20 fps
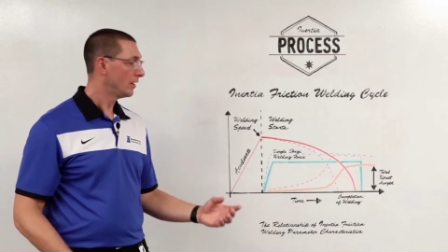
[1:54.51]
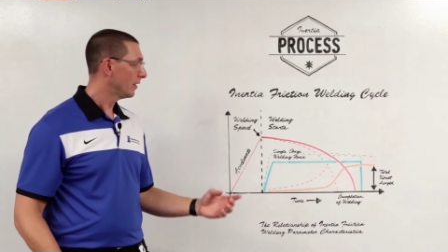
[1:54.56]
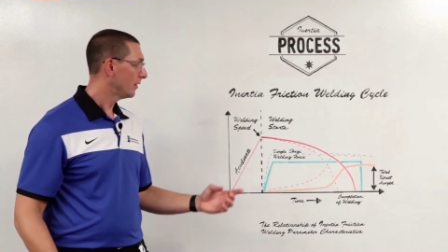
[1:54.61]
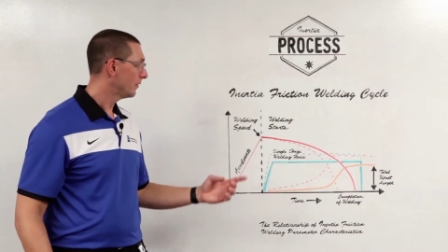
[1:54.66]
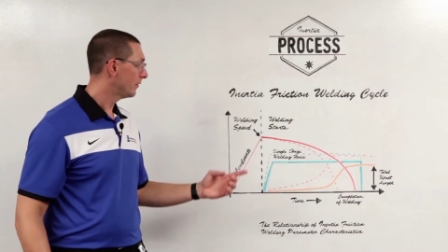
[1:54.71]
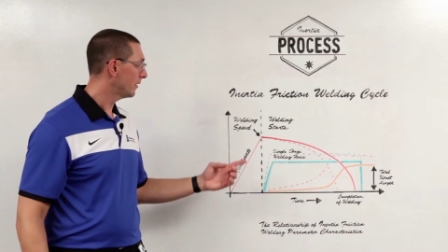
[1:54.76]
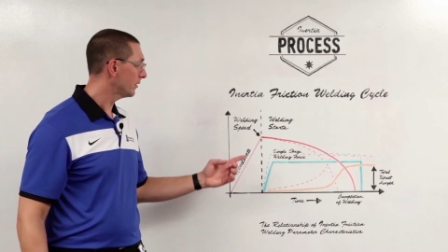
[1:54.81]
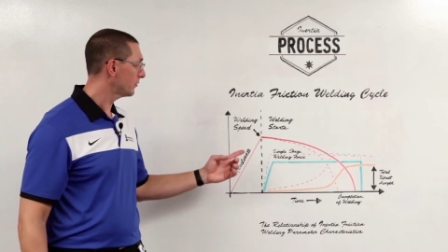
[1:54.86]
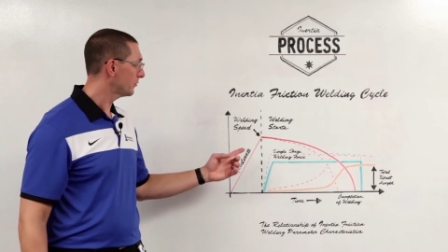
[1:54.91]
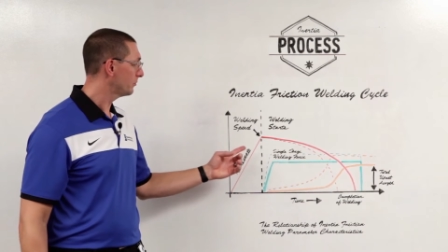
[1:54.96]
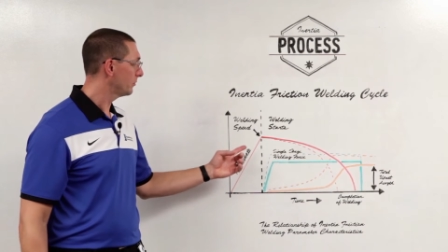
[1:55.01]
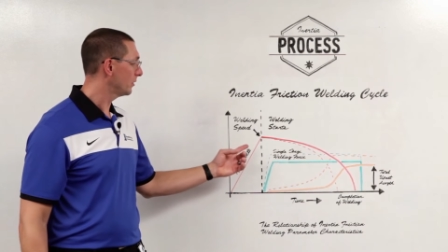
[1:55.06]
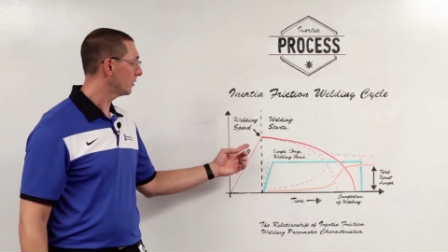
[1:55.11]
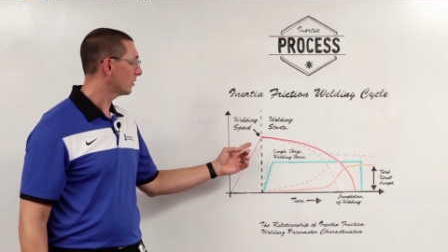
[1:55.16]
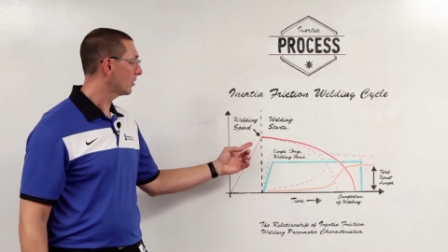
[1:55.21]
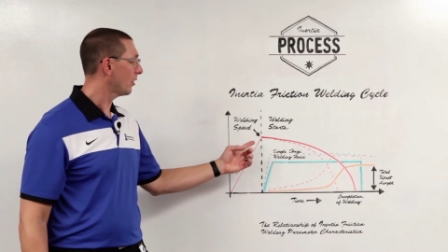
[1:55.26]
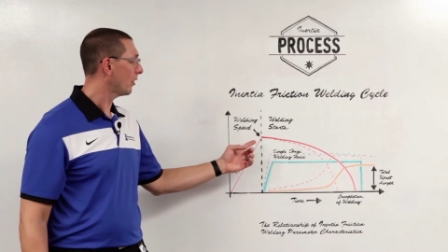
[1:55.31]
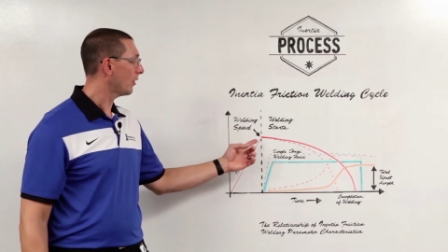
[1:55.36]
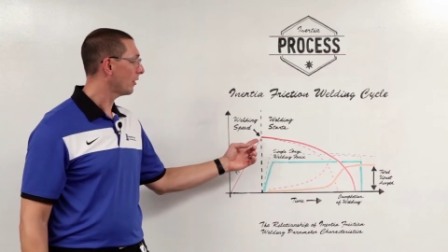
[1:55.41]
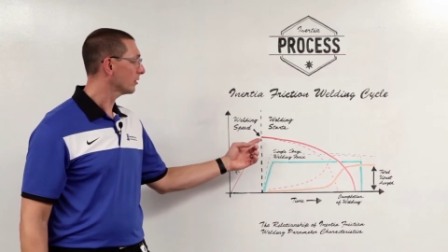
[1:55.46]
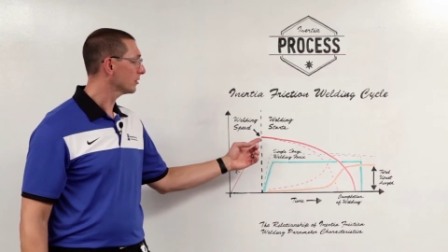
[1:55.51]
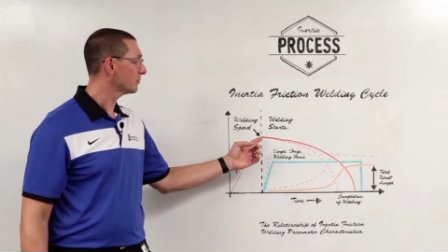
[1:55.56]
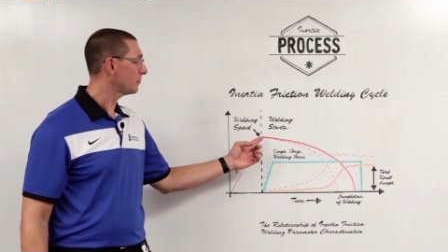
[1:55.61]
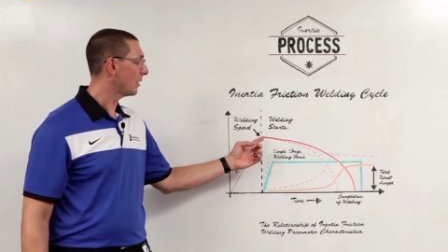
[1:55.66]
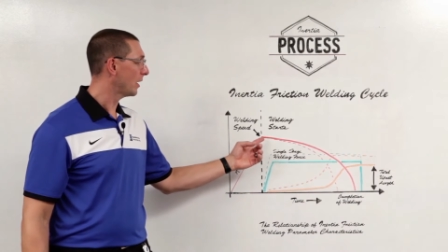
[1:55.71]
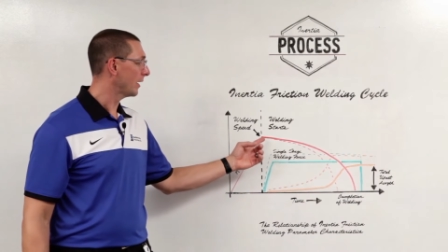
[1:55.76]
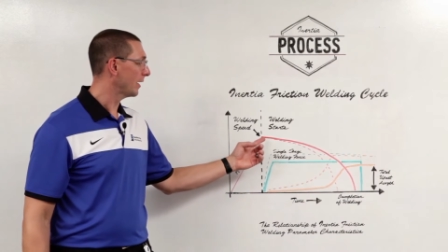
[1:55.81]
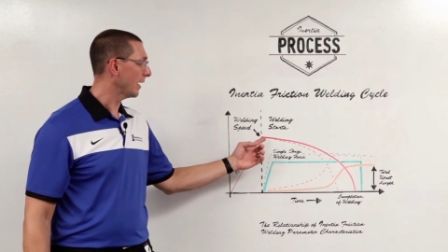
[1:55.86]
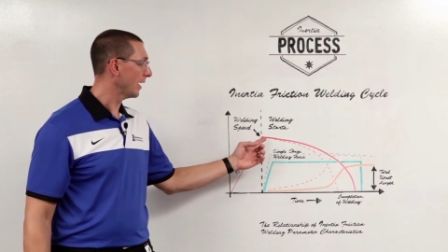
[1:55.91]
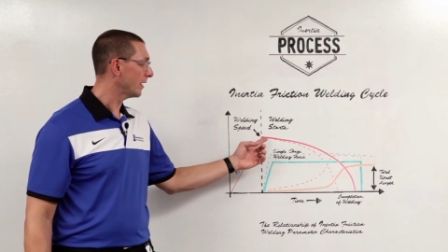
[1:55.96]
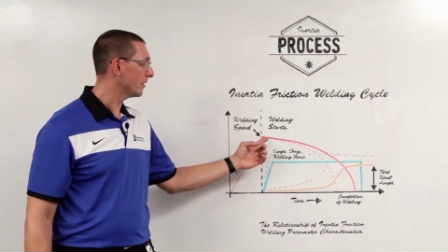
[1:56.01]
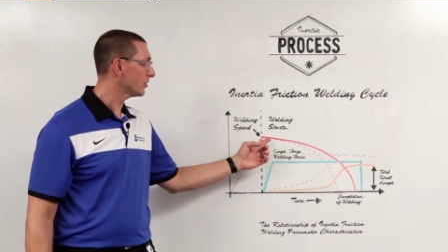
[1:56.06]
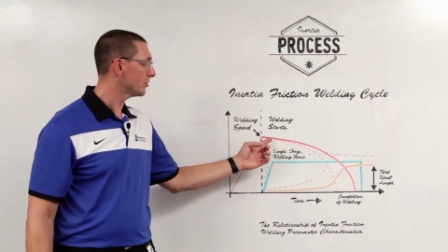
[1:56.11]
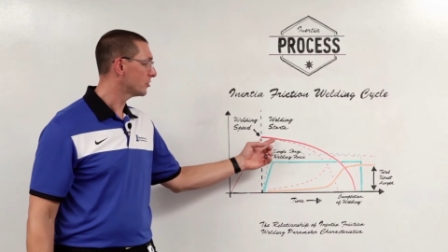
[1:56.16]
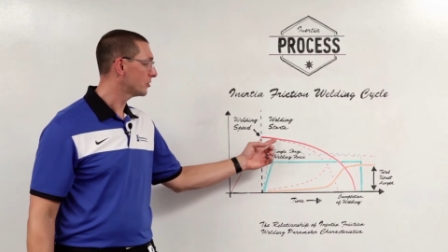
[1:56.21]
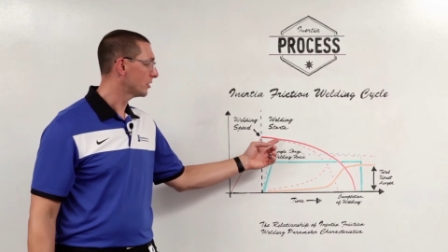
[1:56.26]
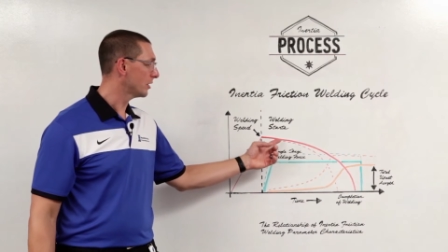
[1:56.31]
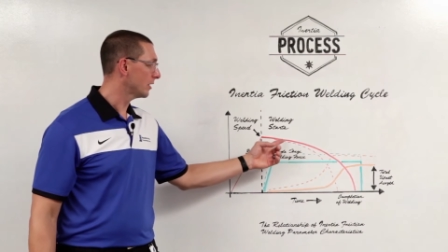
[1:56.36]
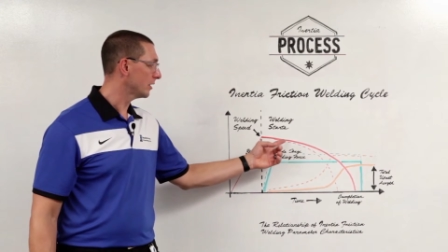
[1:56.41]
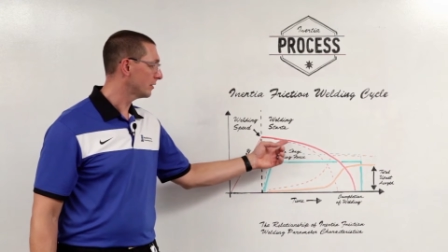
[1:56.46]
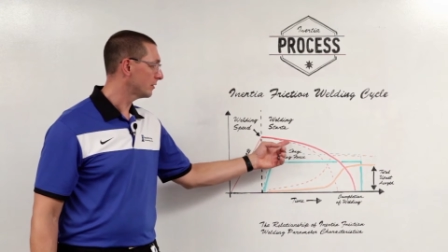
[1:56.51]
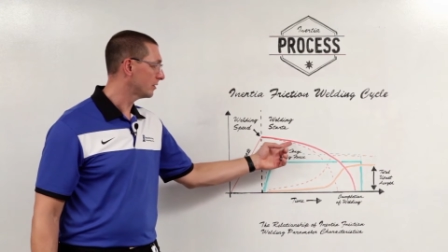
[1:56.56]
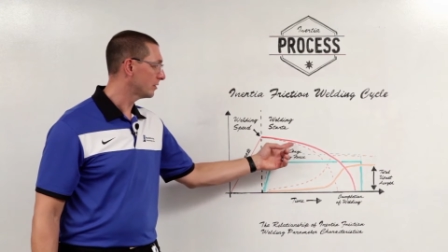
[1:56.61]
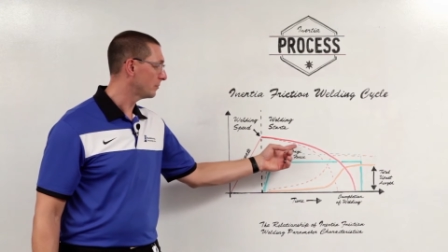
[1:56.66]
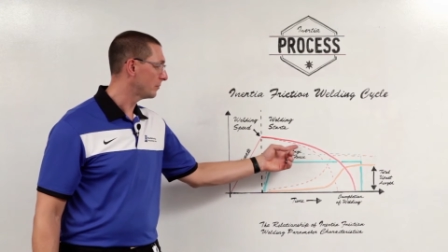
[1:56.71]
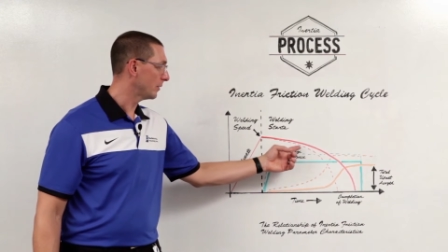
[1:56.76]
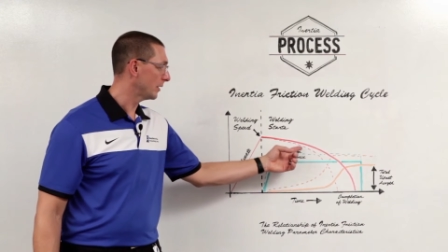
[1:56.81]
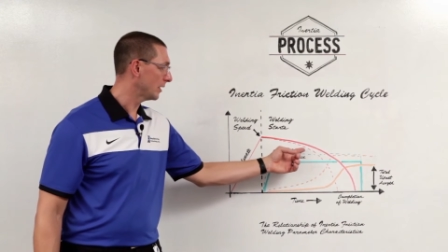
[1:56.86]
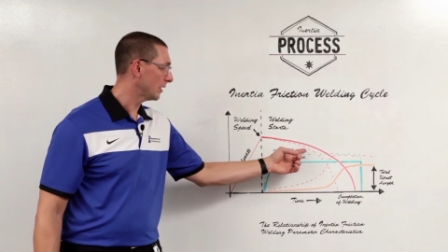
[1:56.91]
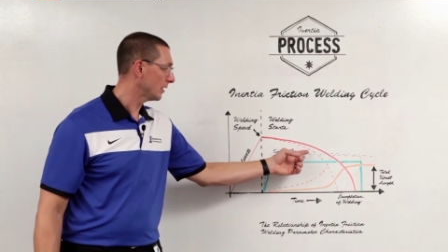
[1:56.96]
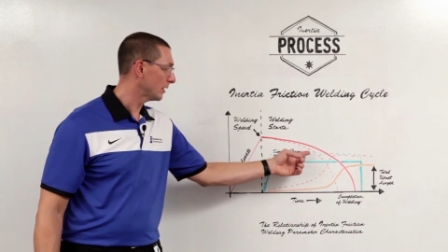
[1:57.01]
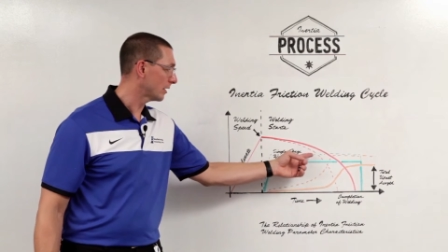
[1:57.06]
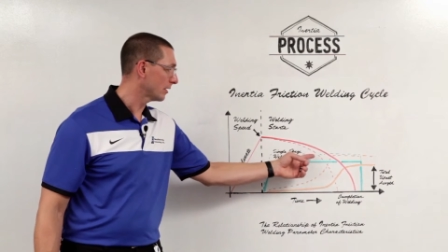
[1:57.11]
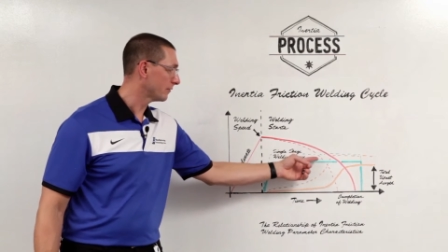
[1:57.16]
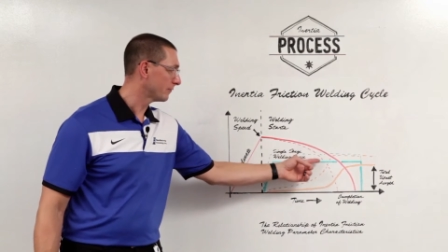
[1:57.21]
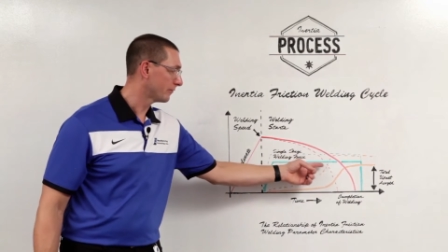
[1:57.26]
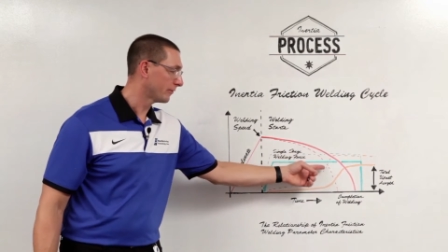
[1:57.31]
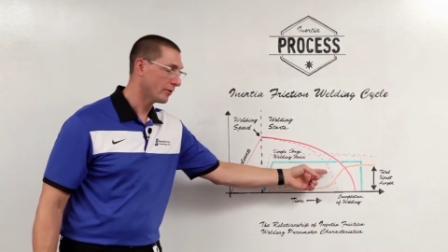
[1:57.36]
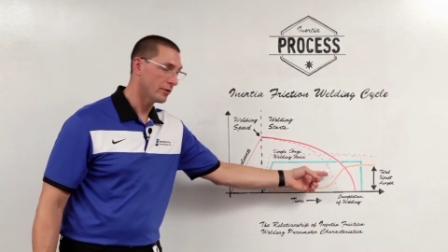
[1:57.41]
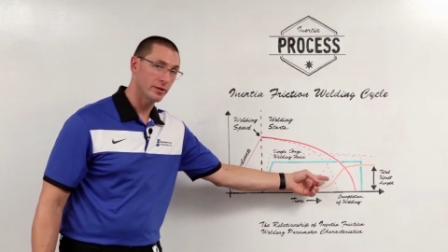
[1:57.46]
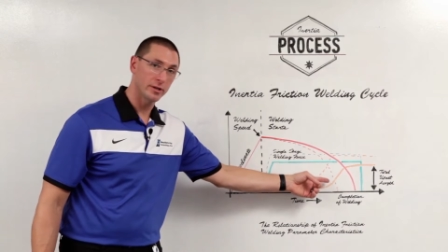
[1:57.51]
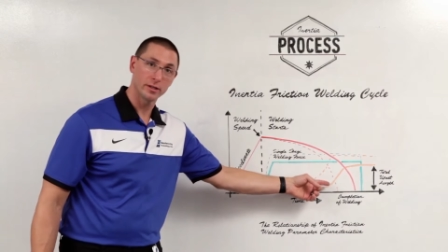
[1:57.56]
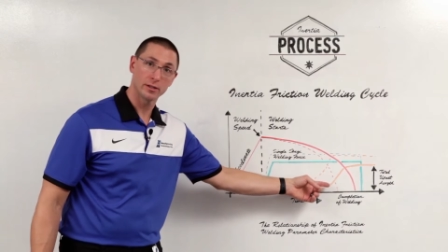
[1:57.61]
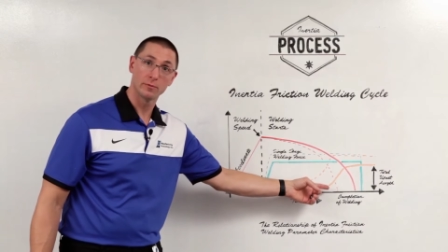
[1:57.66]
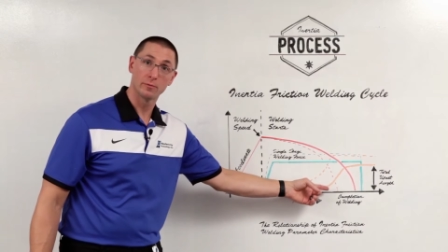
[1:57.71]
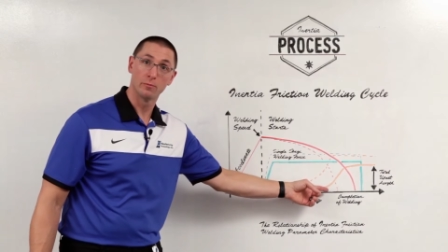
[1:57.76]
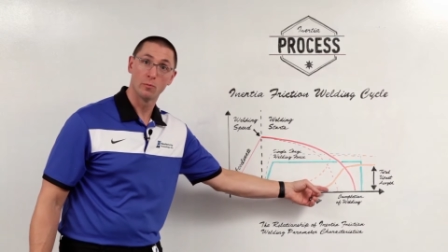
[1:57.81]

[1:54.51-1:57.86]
This will cause my energy to be converted